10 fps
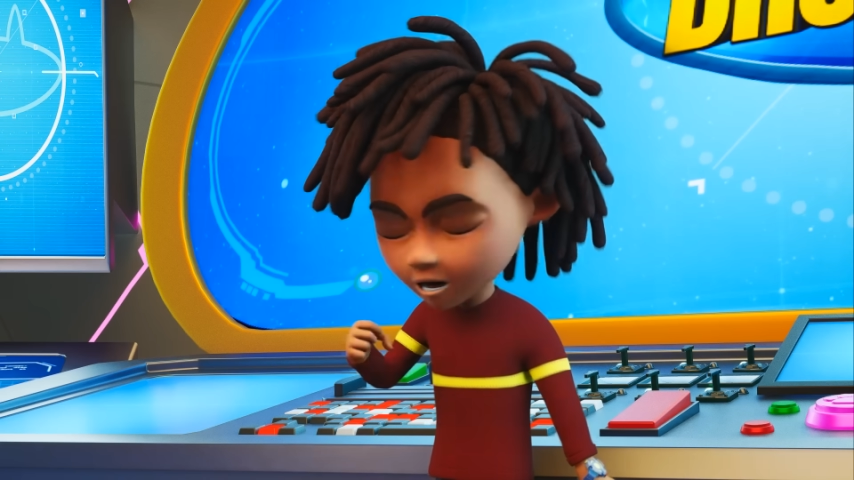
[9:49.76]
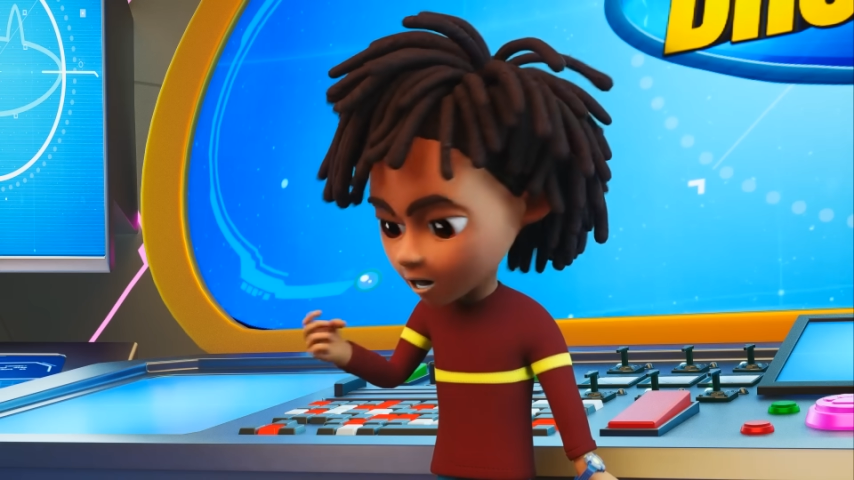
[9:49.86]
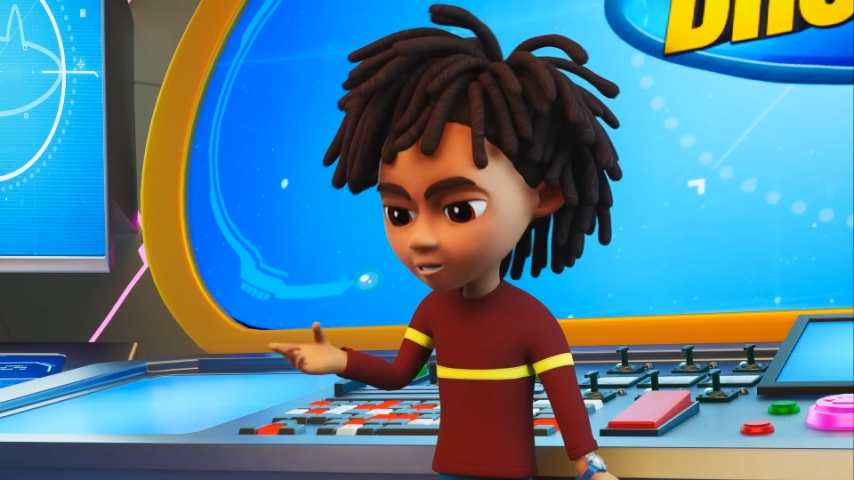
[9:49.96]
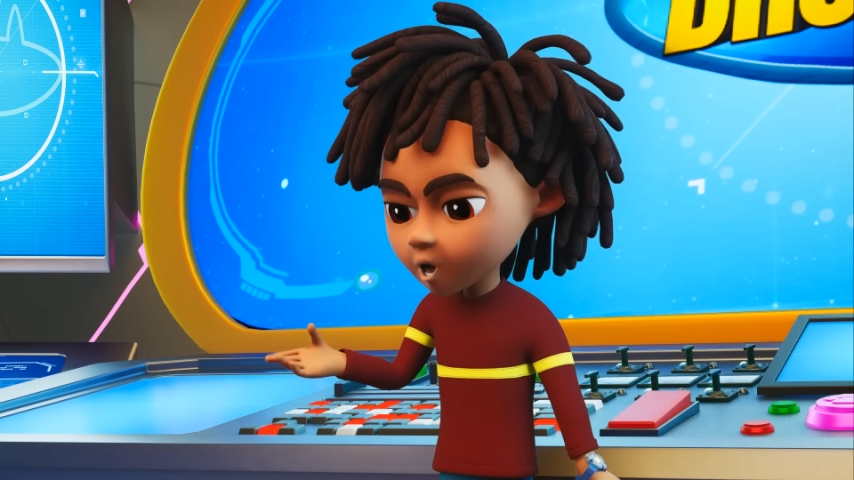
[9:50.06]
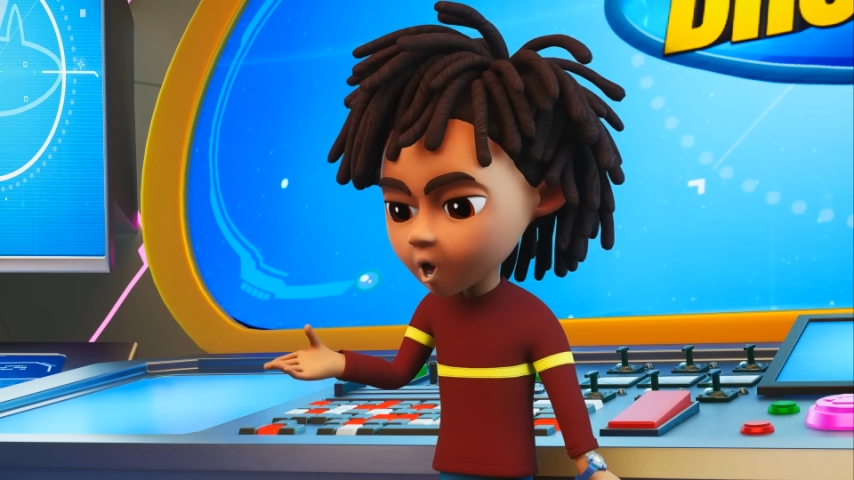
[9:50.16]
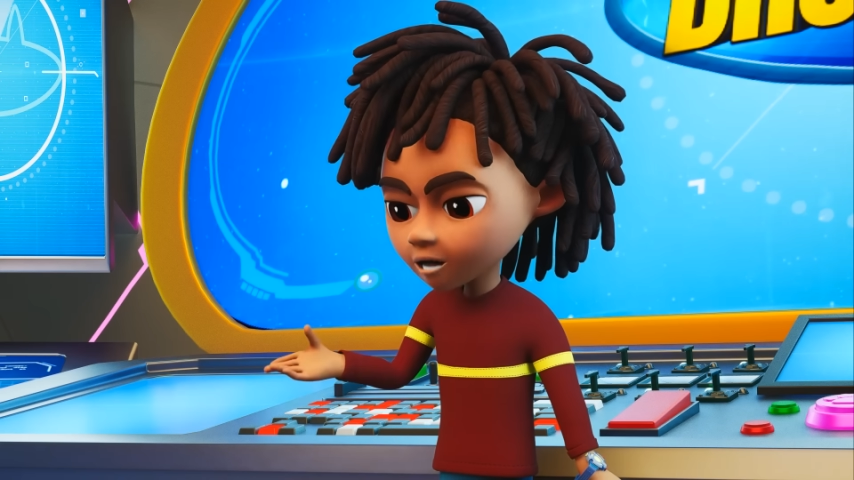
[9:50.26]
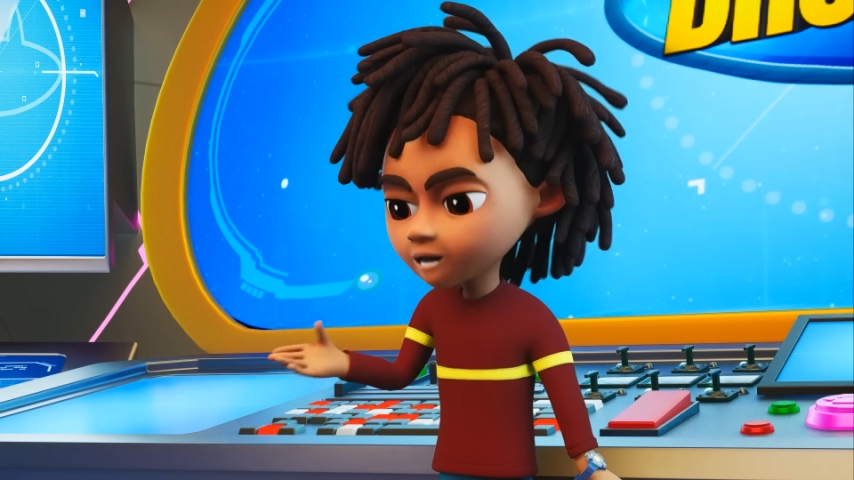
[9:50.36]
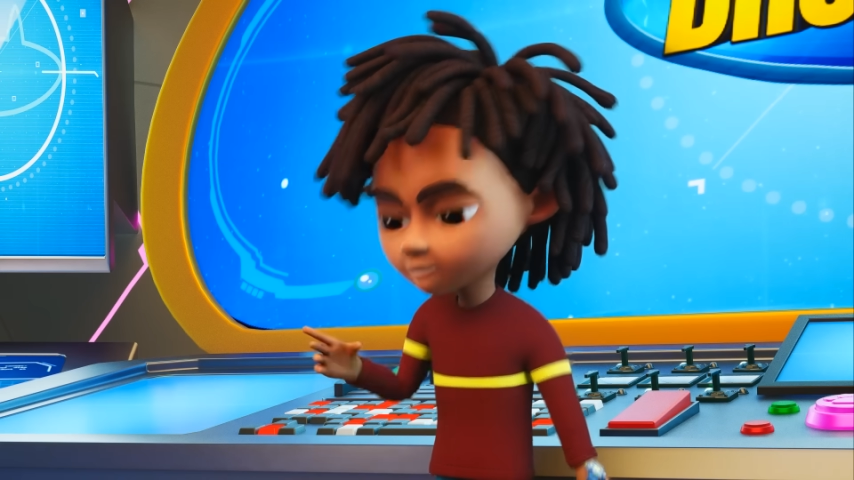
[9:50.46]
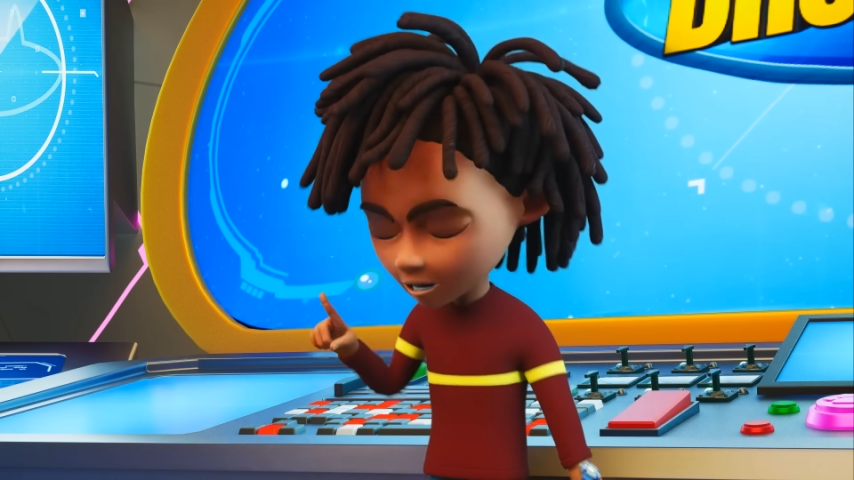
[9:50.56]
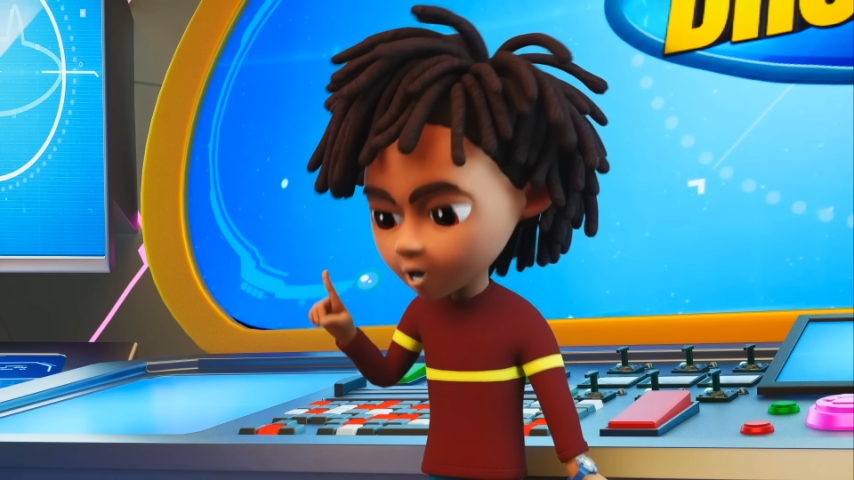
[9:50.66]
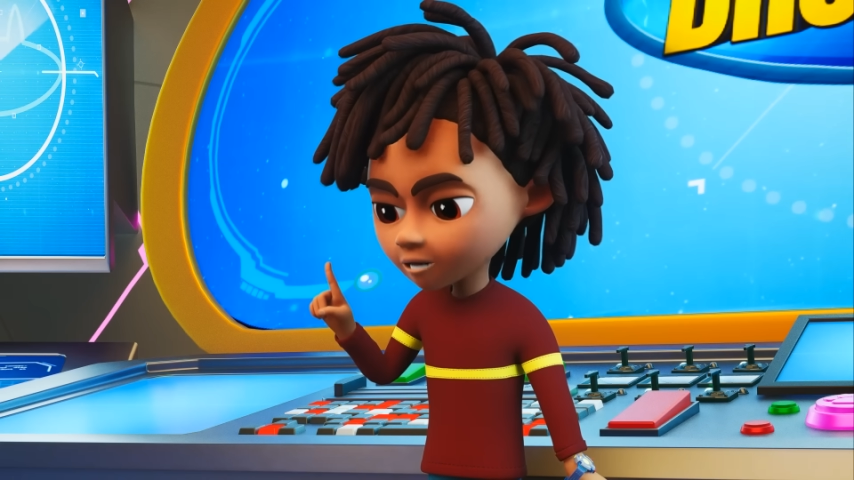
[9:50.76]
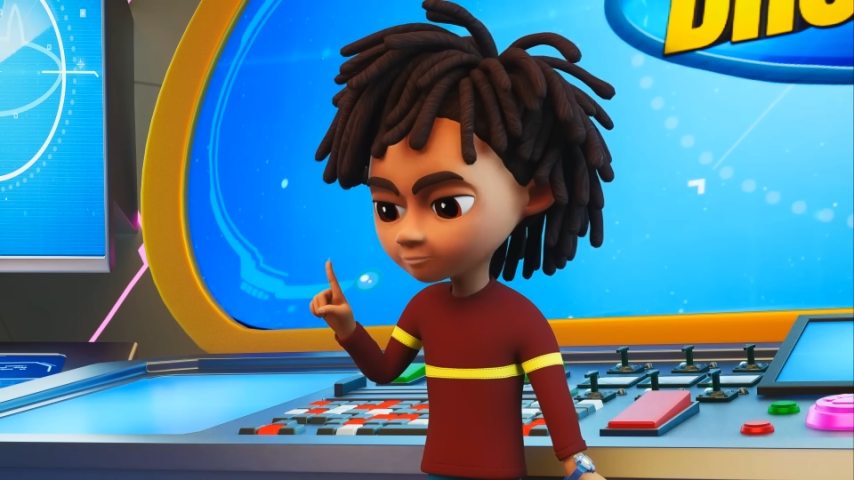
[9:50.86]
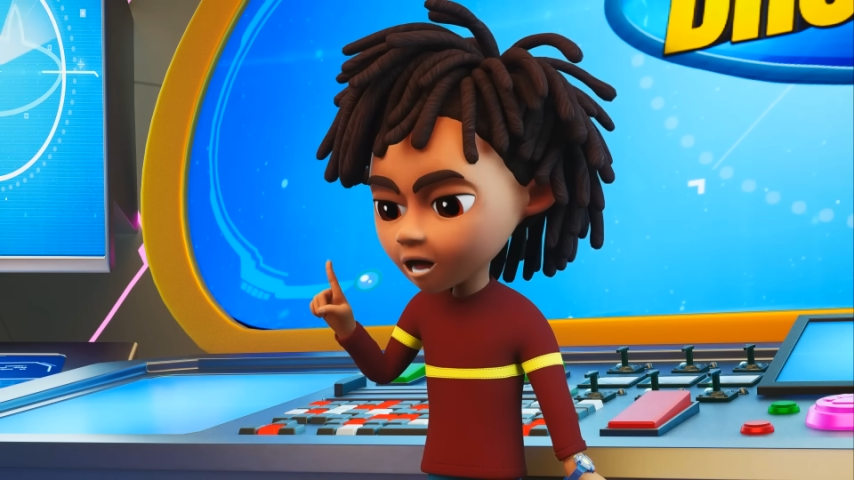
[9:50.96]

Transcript: I'm not sure everyone